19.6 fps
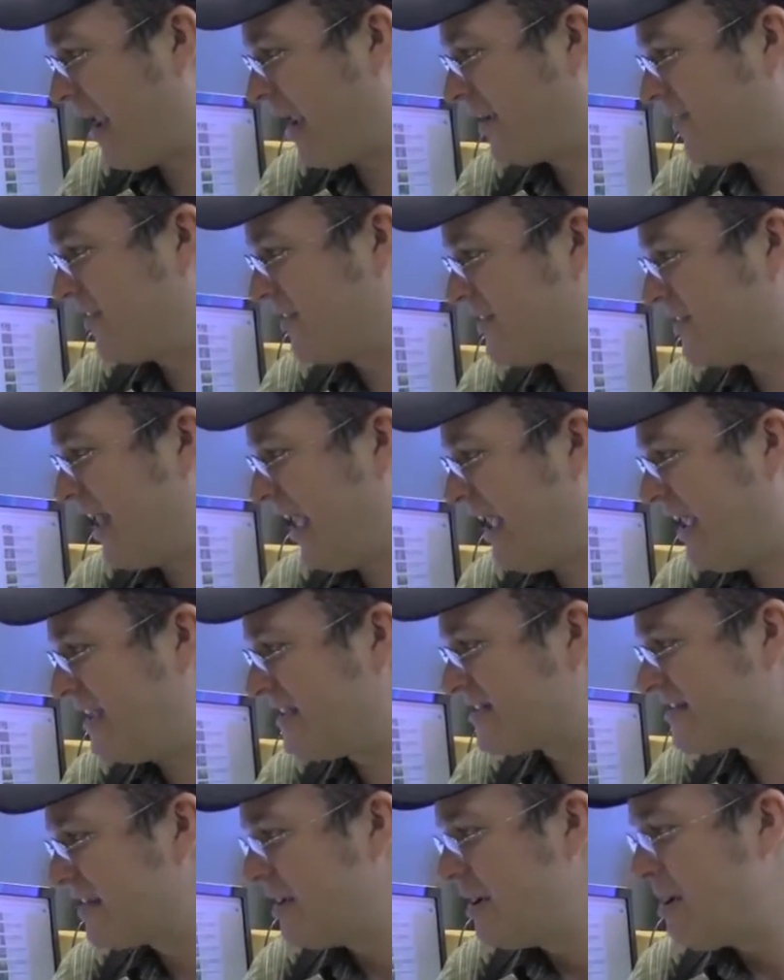back in the
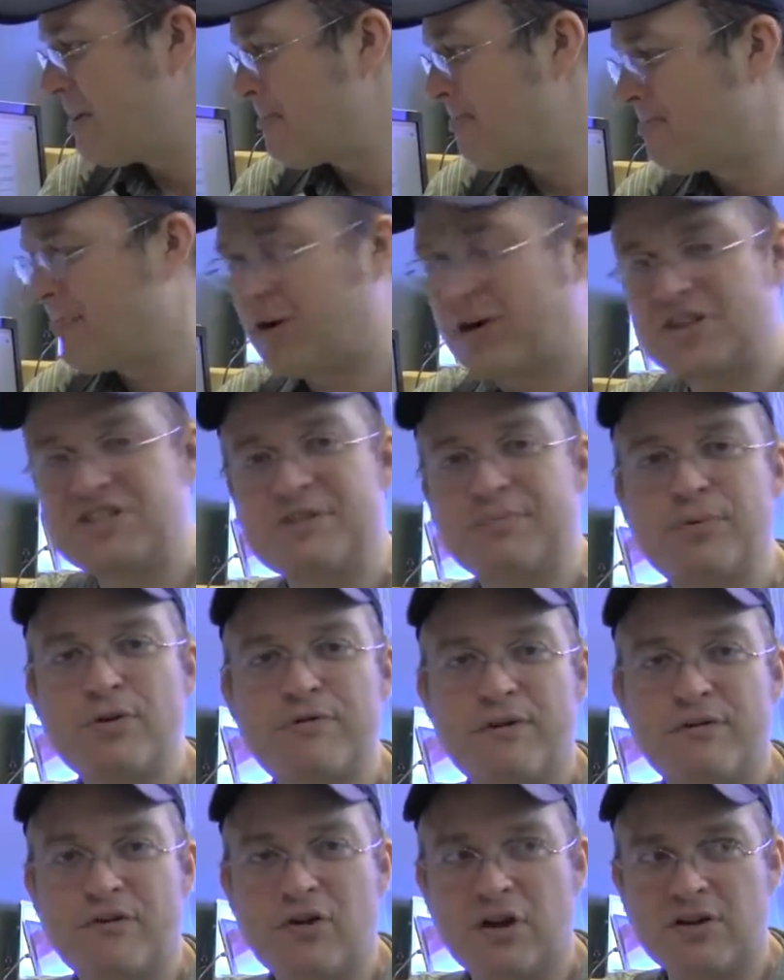days, but it's a
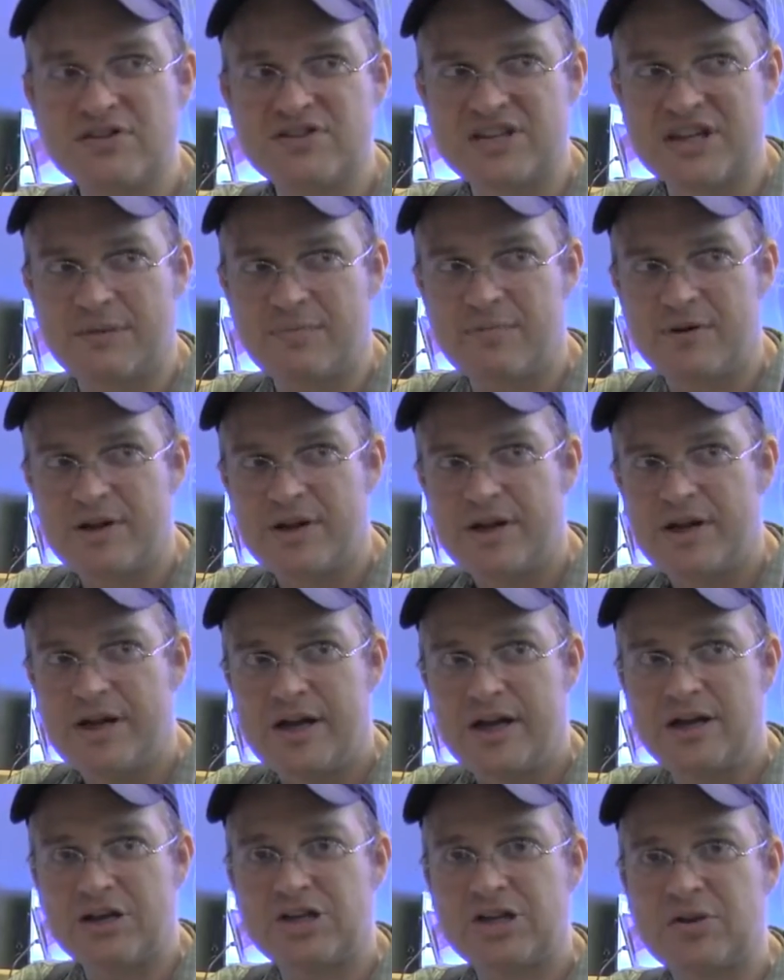proof of concept
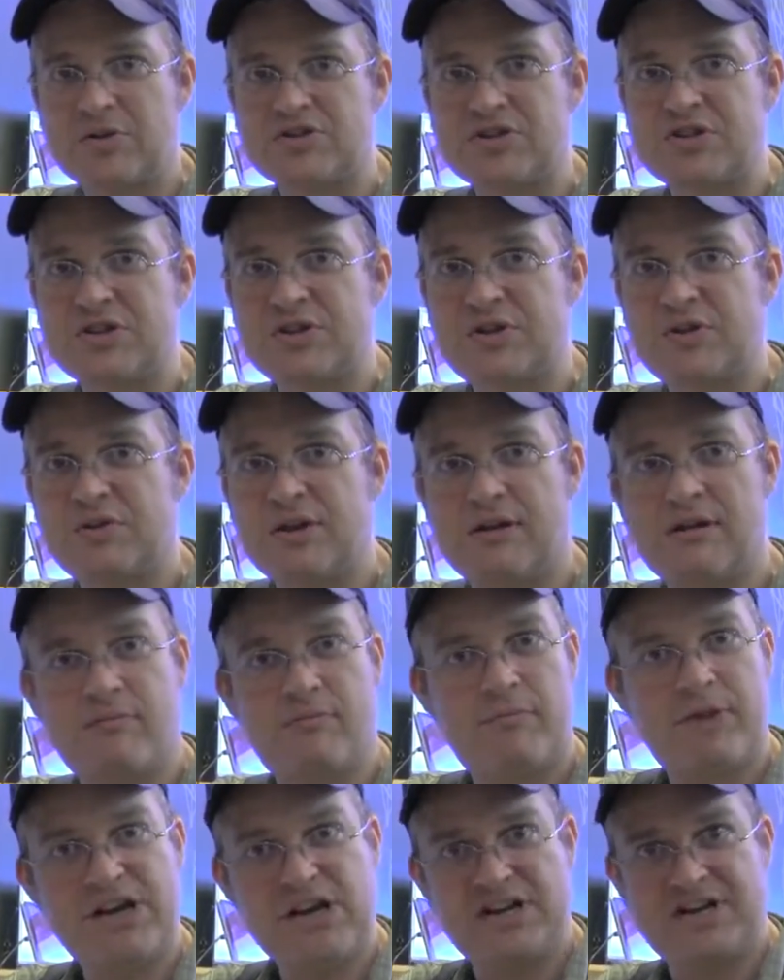and it shows you
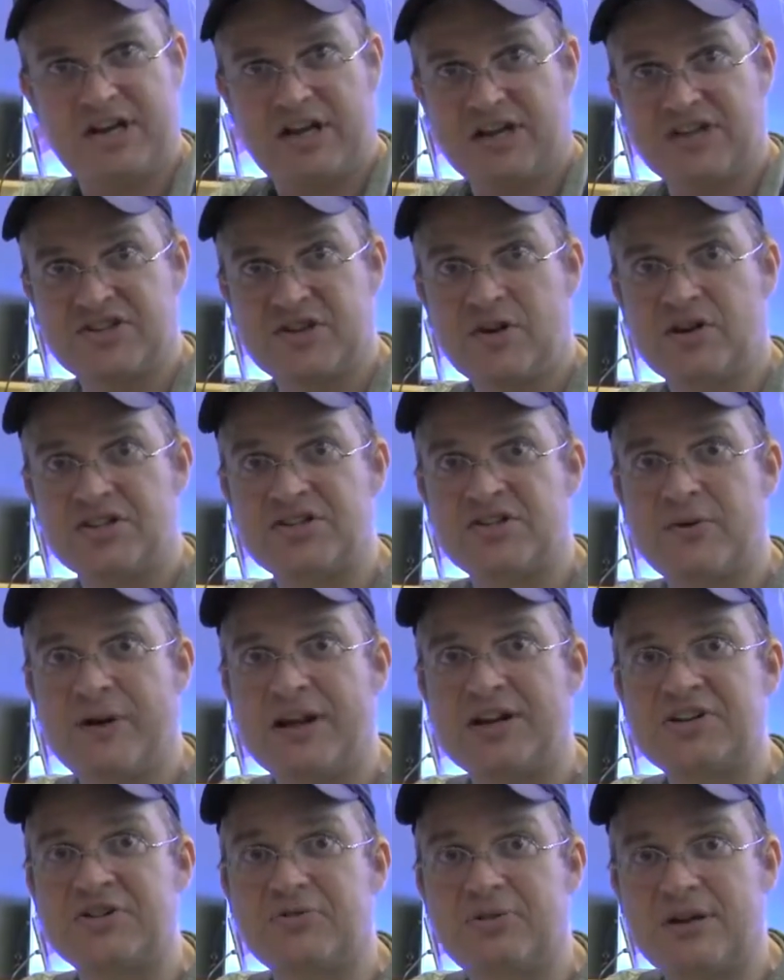that MediaTek is also
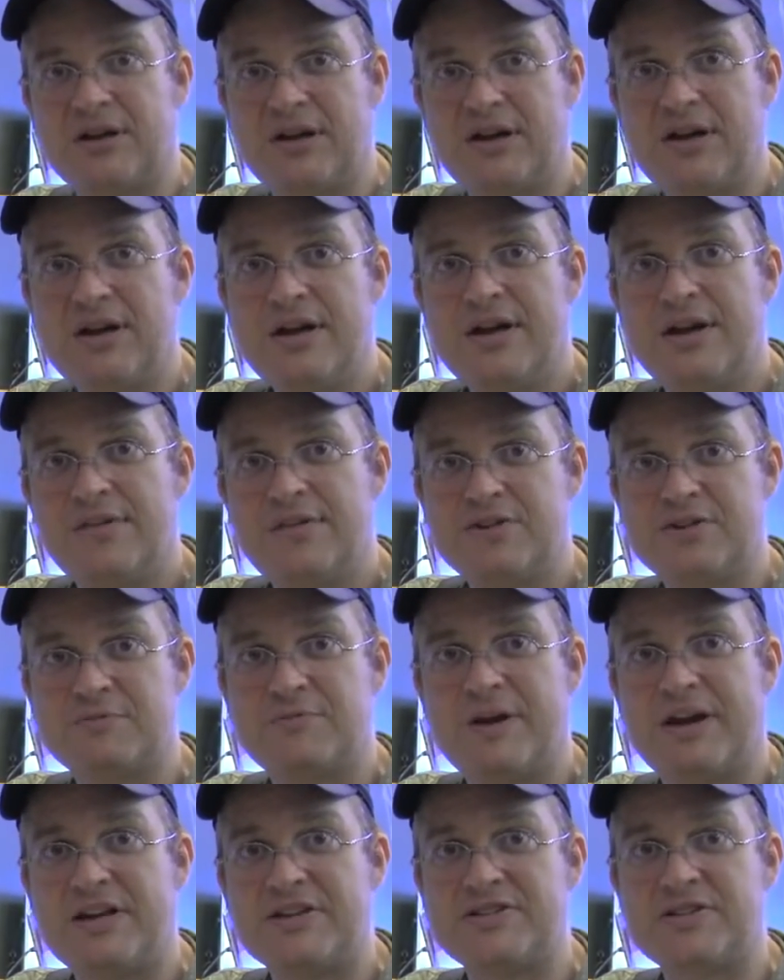entering the
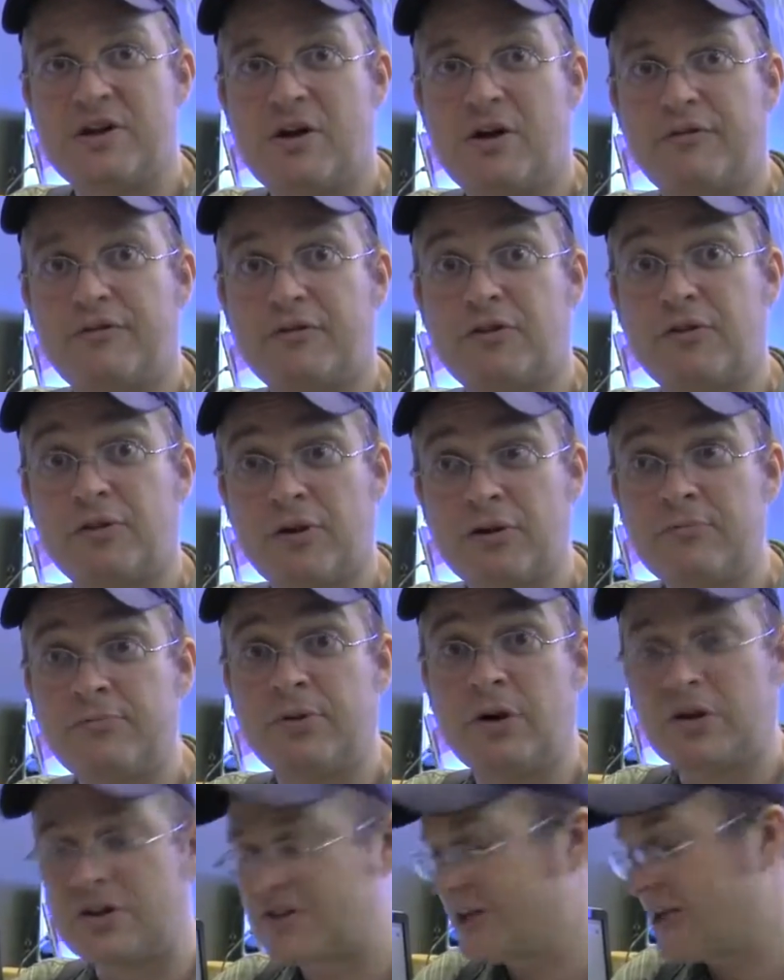space of
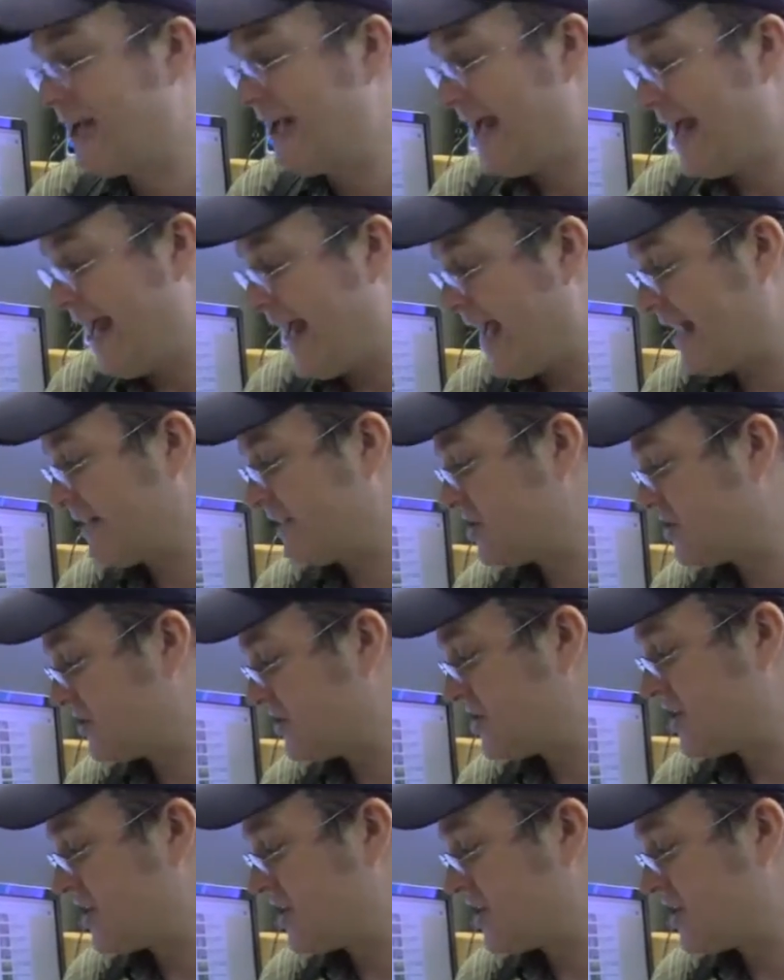Chromebooks. And to